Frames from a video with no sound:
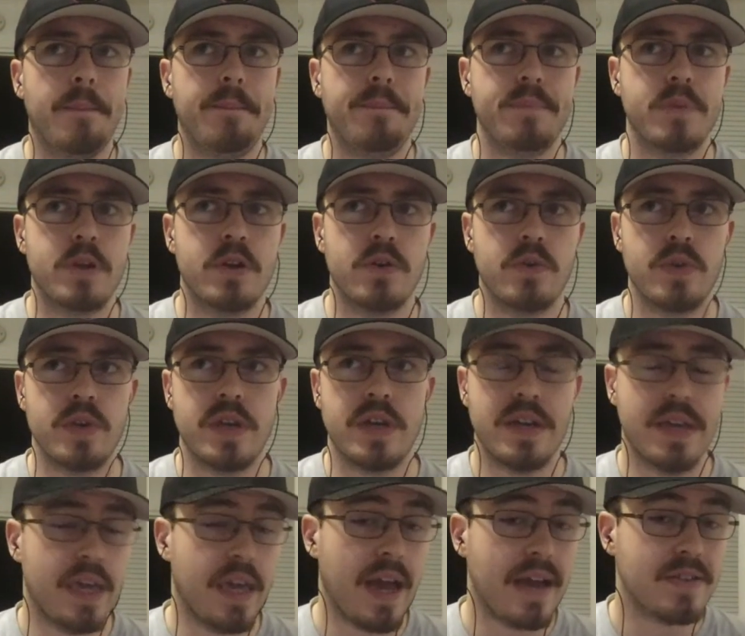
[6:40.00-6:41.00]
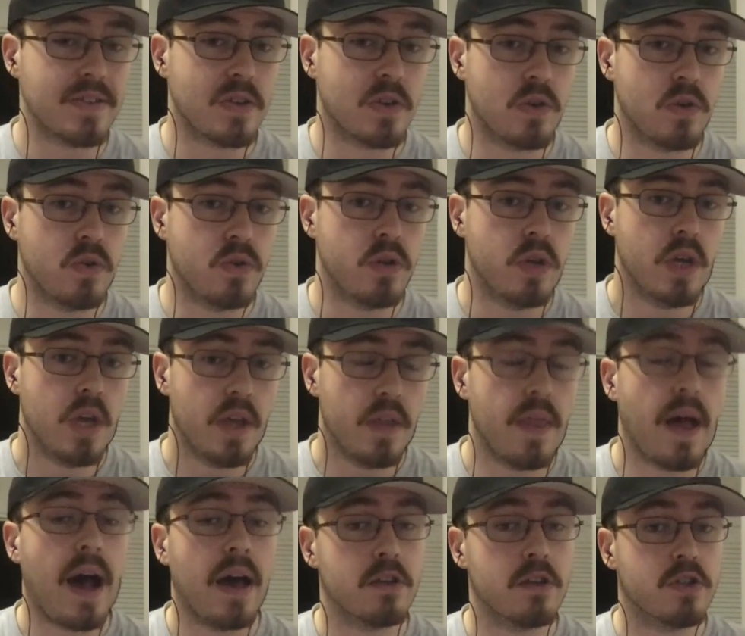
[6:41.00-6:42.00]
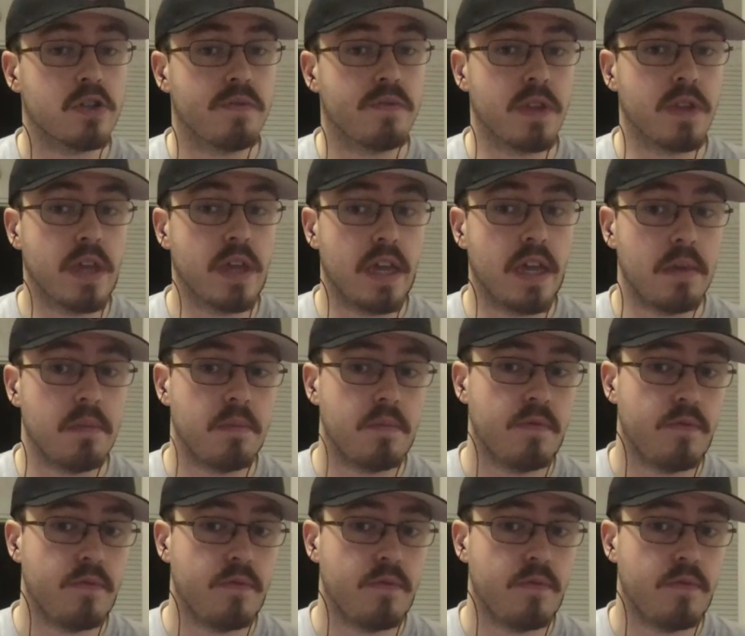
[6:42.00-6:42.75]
You know, he has a good knowledge of the game,